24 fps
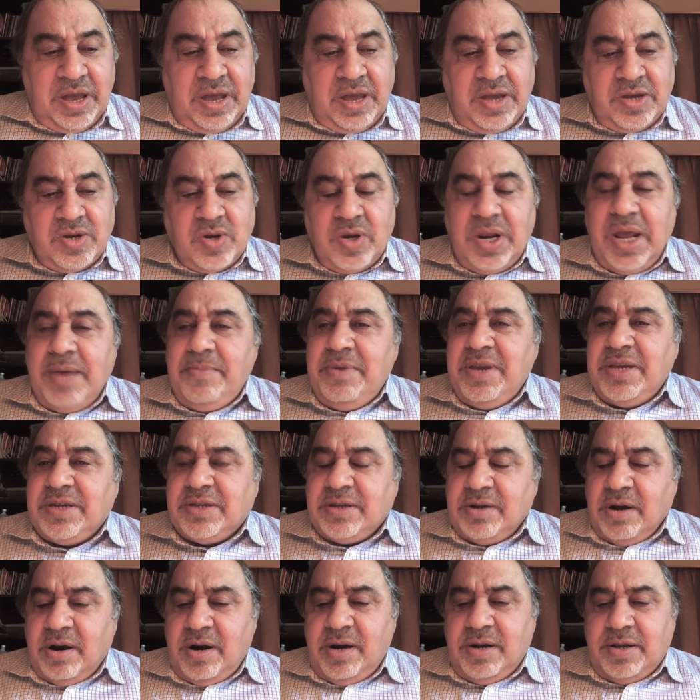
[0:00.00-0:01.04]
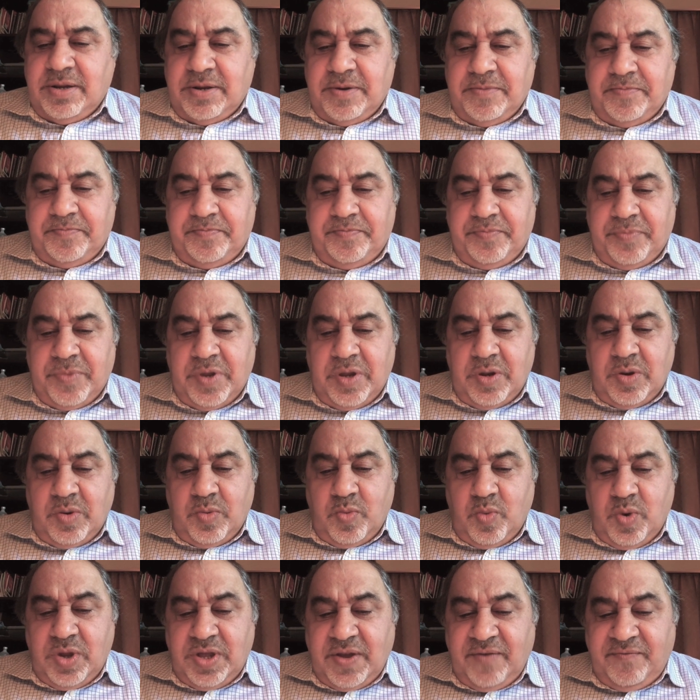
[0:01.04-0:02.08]
So let me start
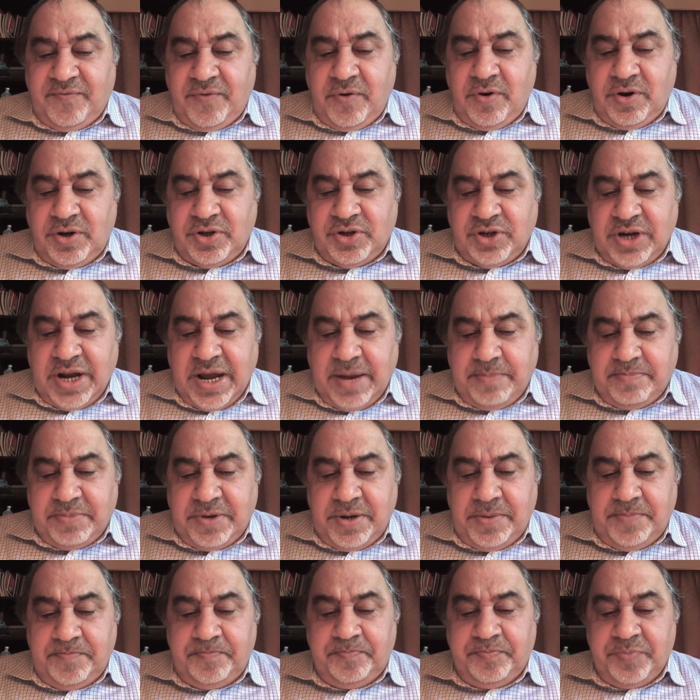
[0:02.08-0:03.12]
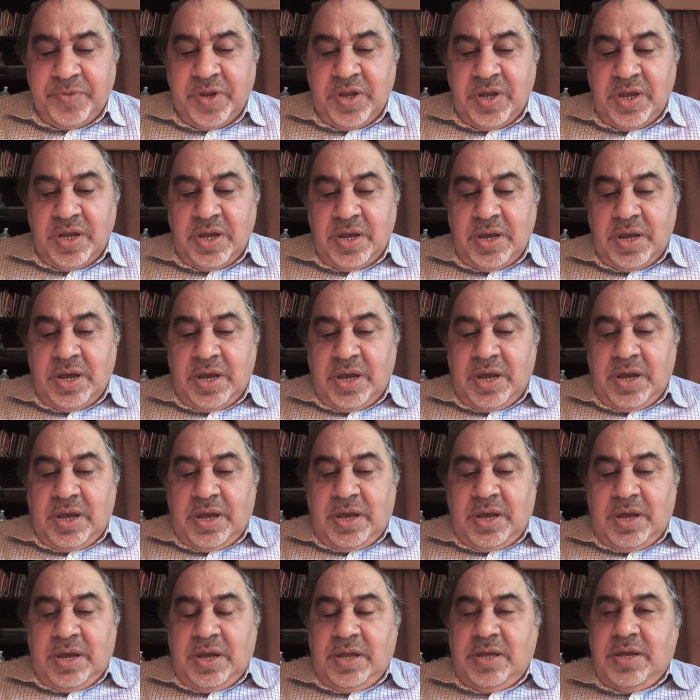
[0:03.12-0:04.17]
with the first chapter,
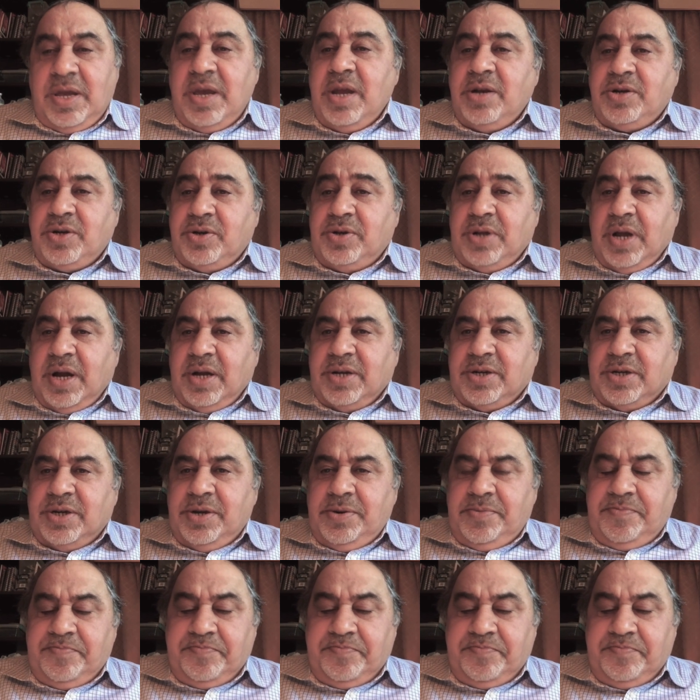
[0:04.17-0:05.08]
the introduction